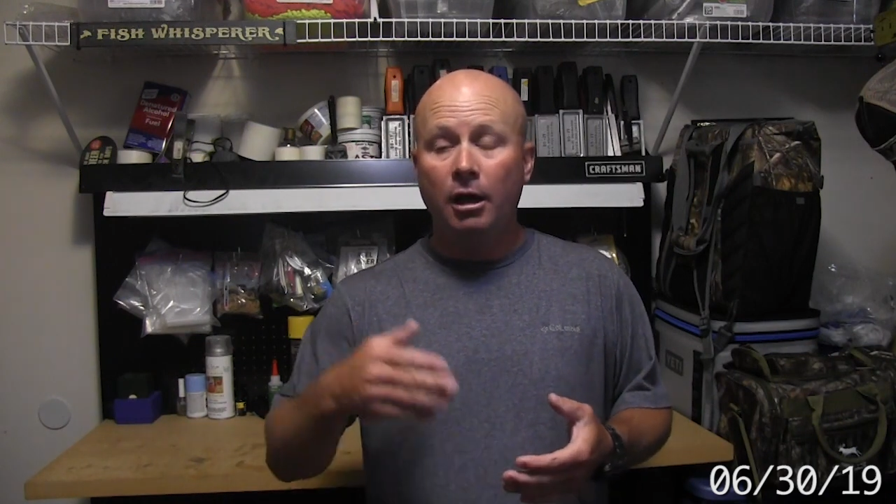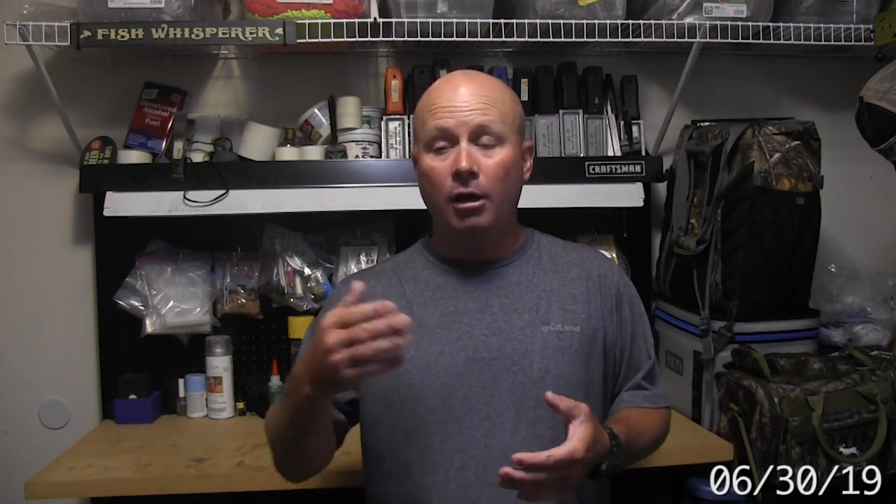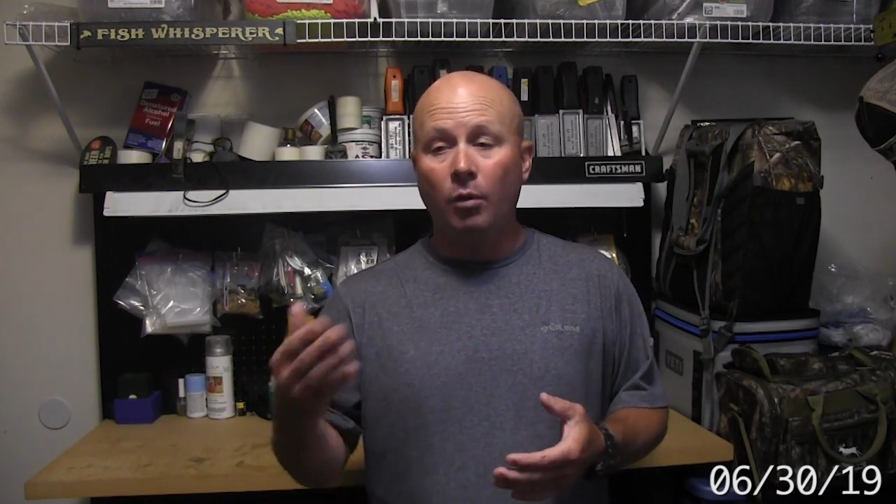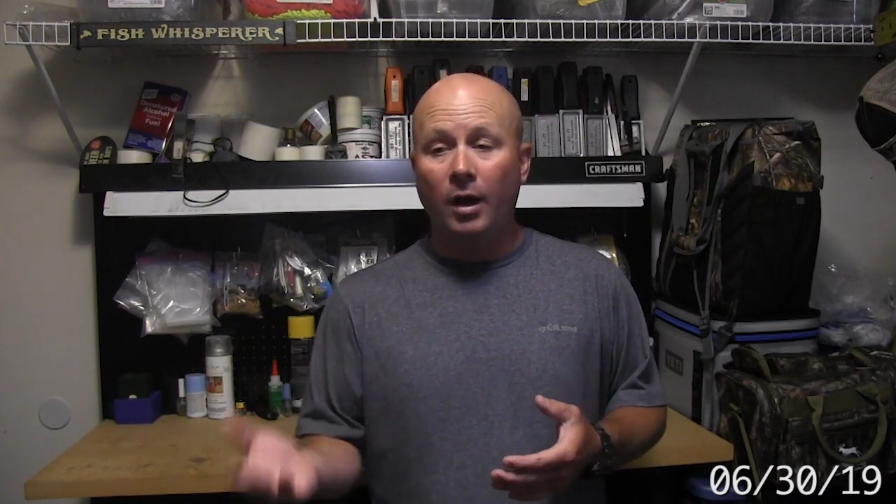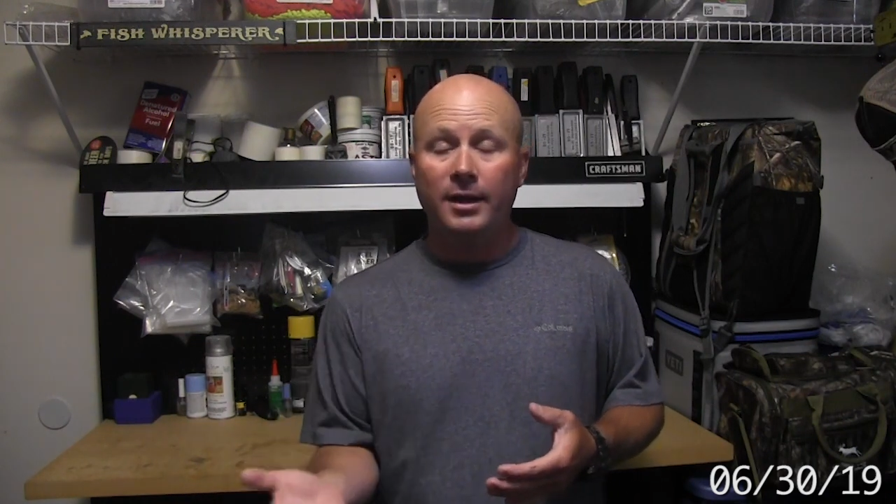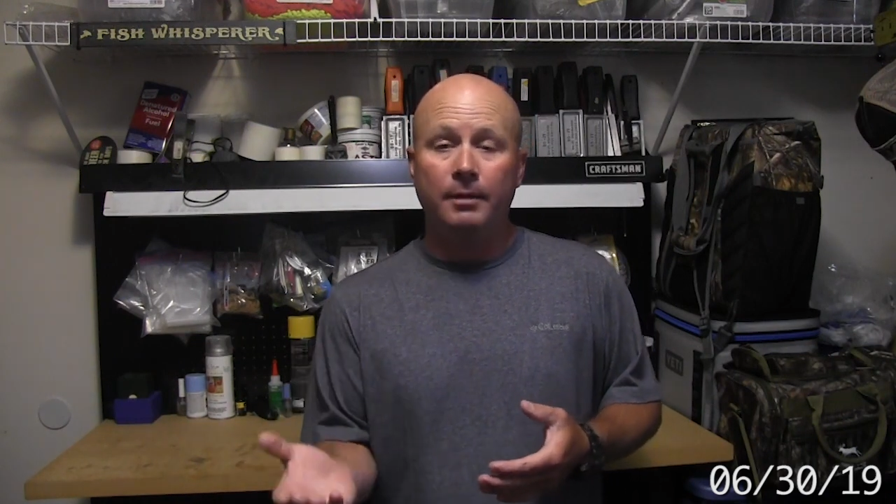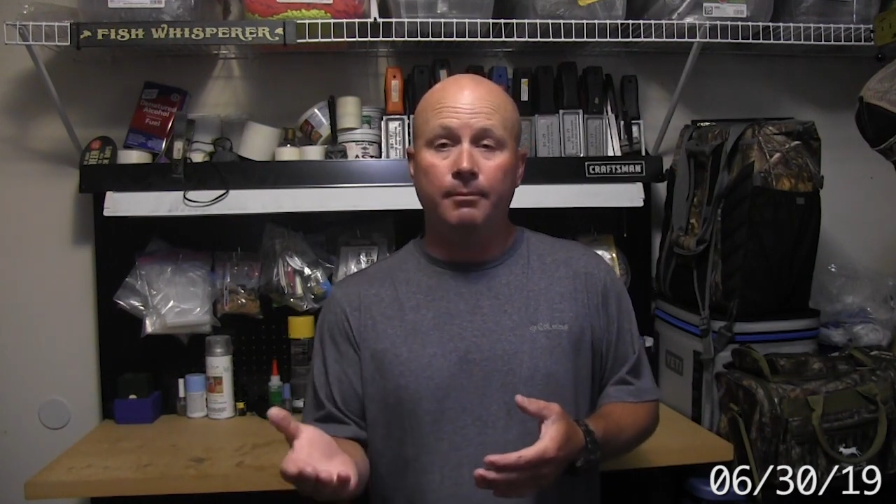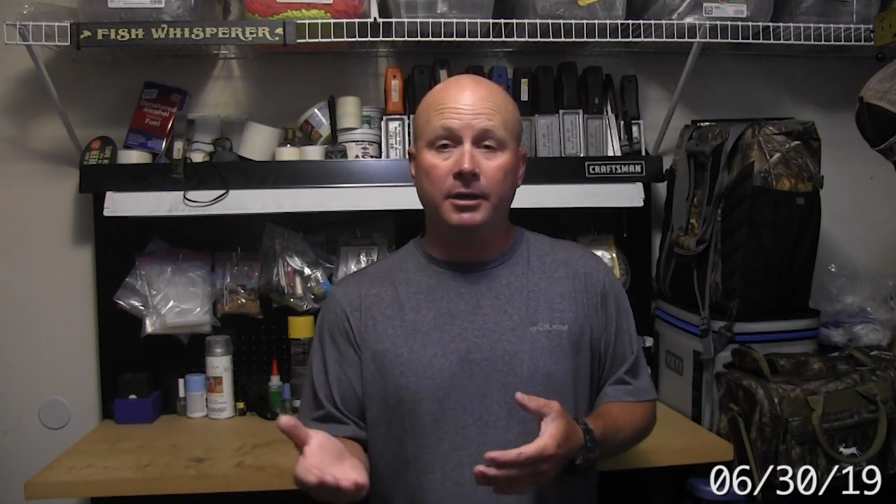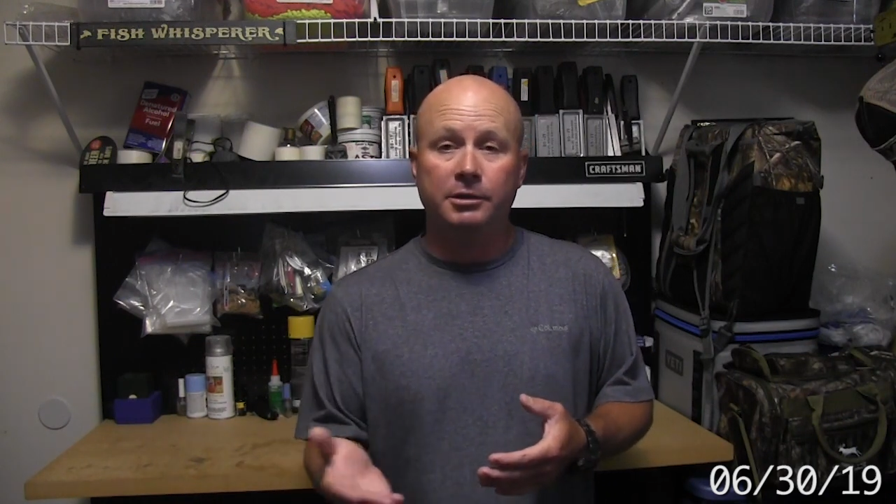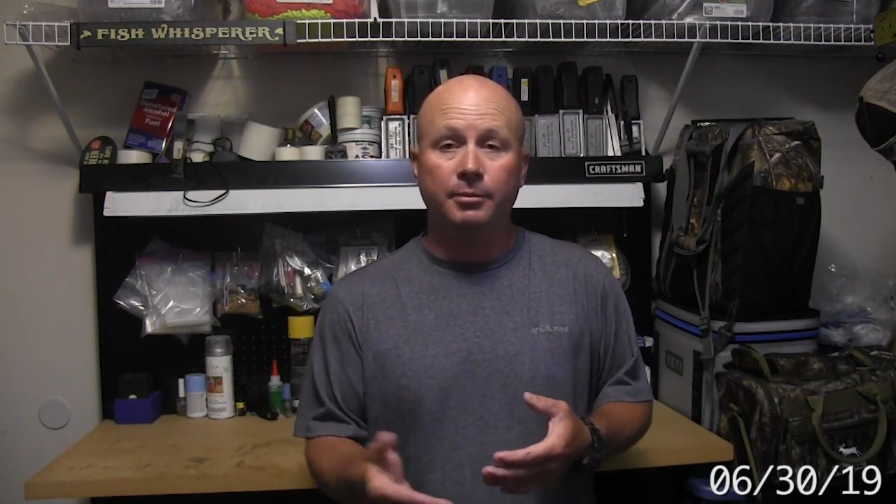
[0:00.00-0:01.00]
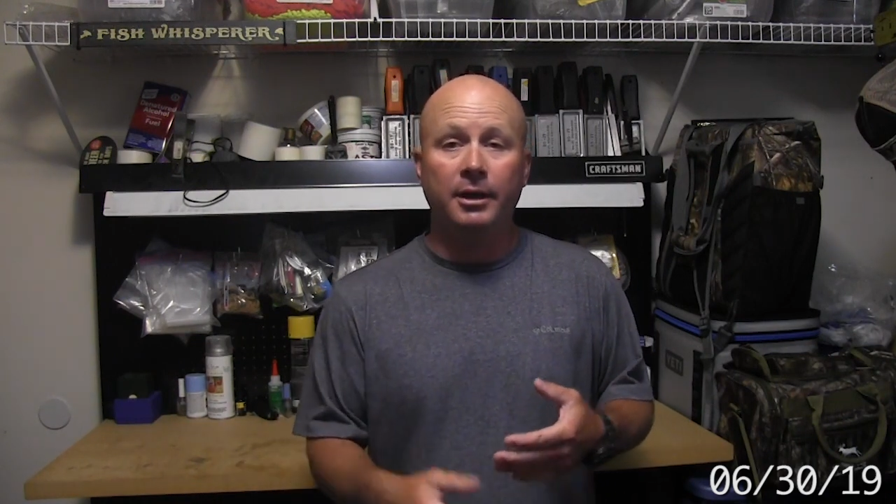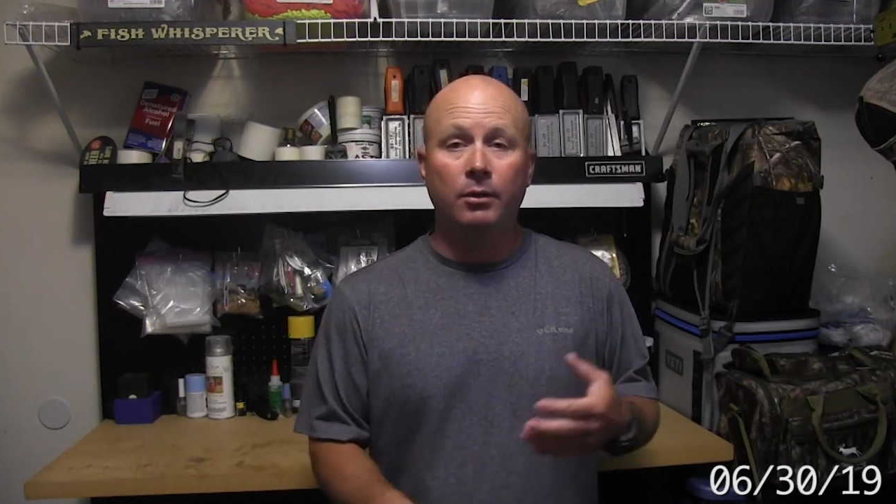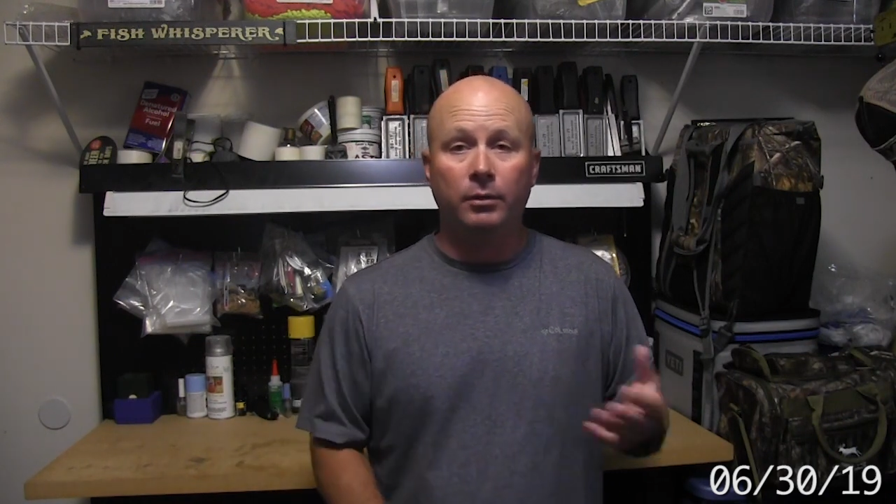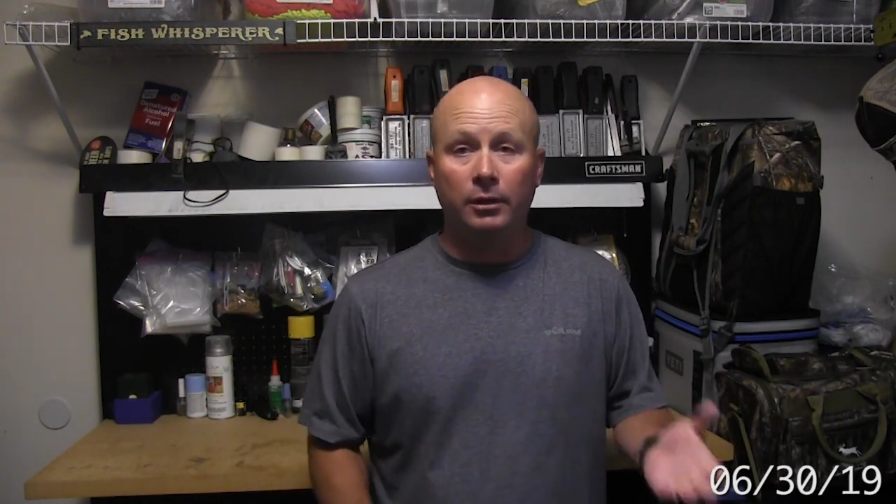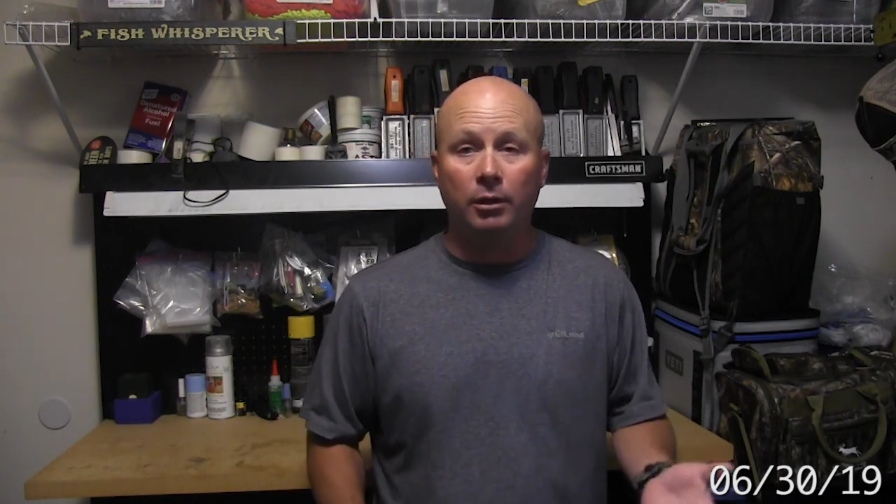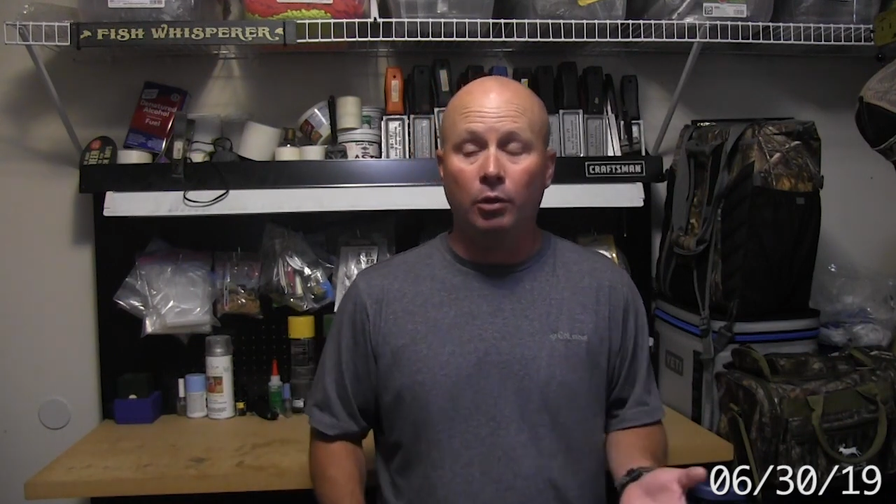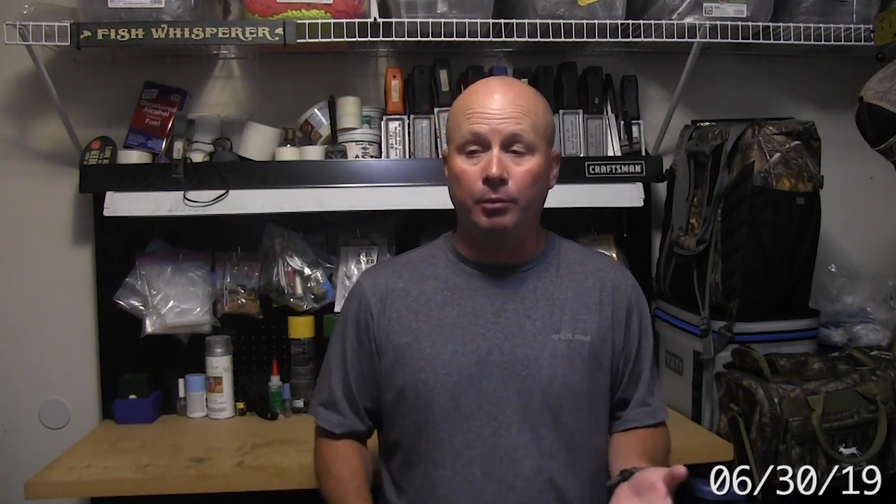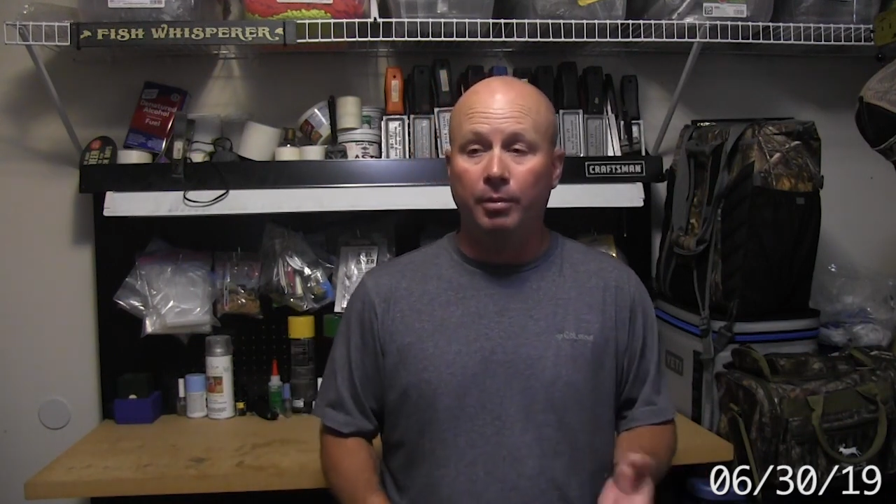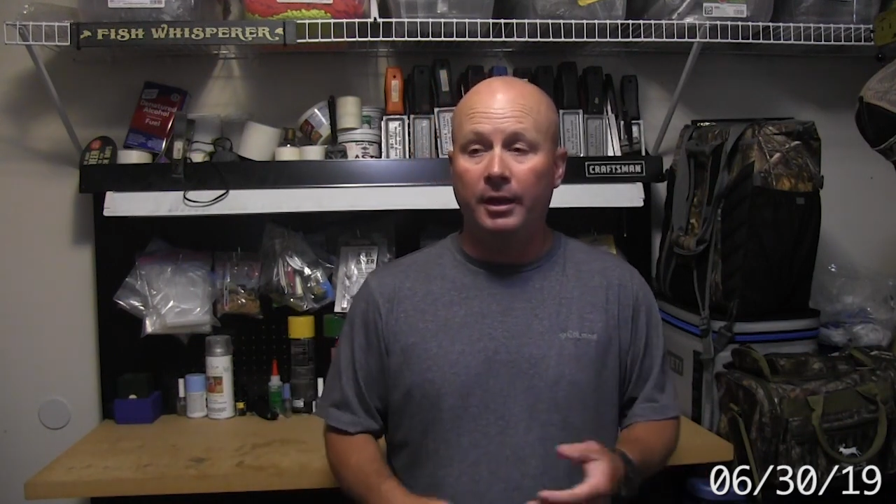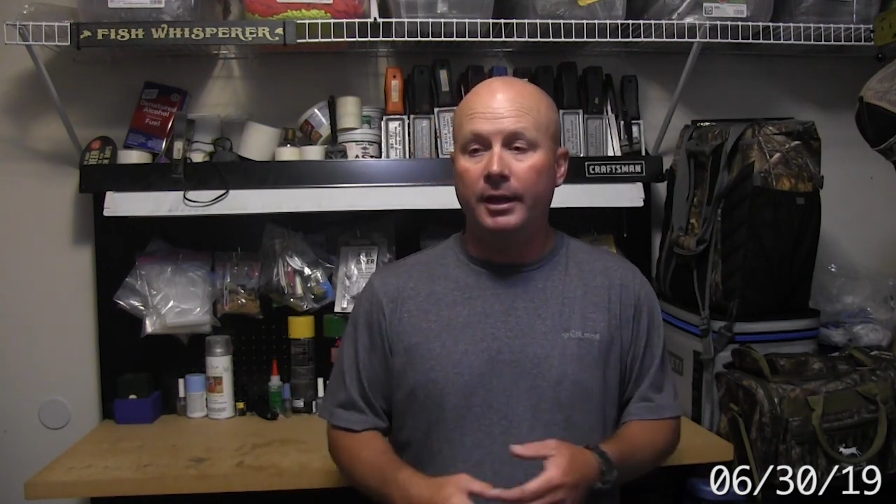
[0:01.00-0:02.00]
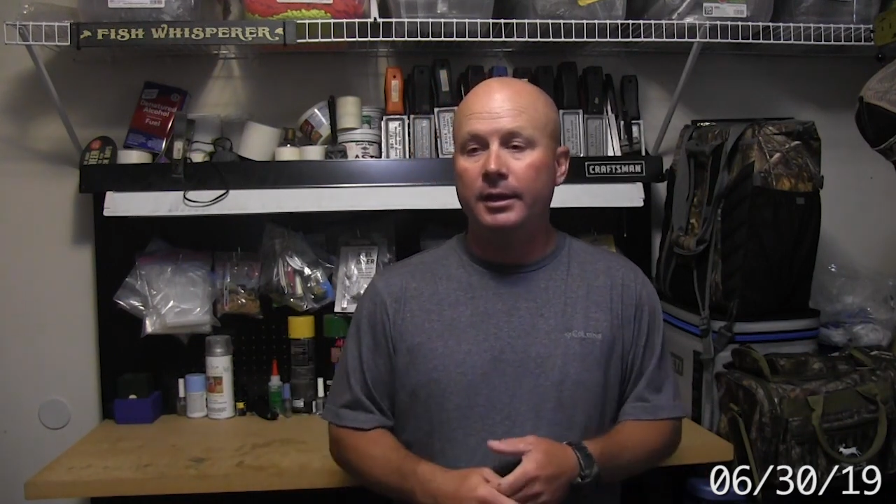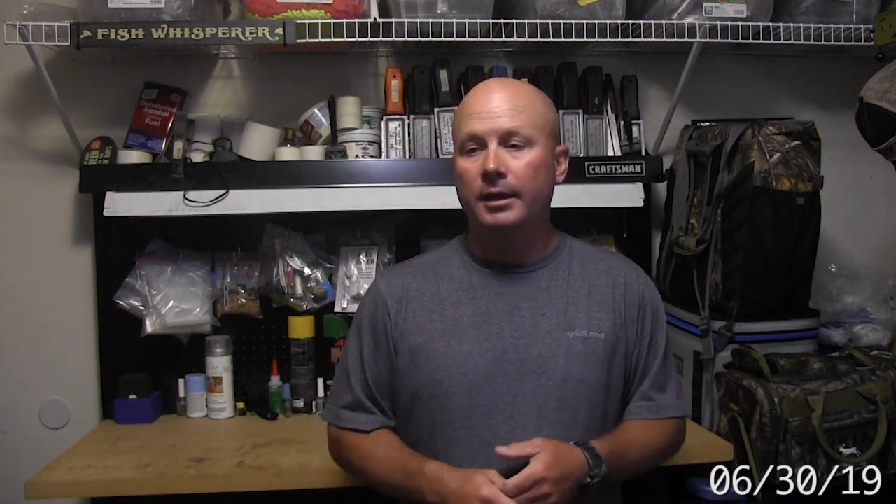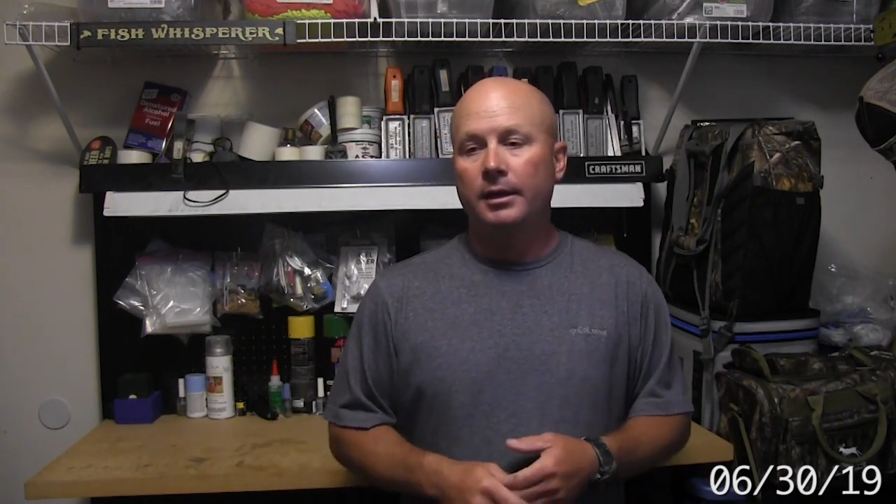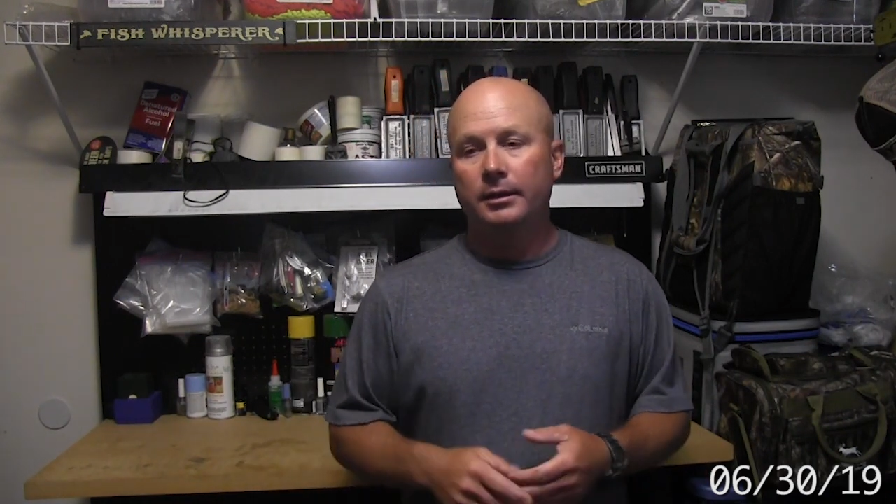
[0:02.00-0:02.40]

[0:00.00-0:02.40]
a white buzzbait with a gold blade.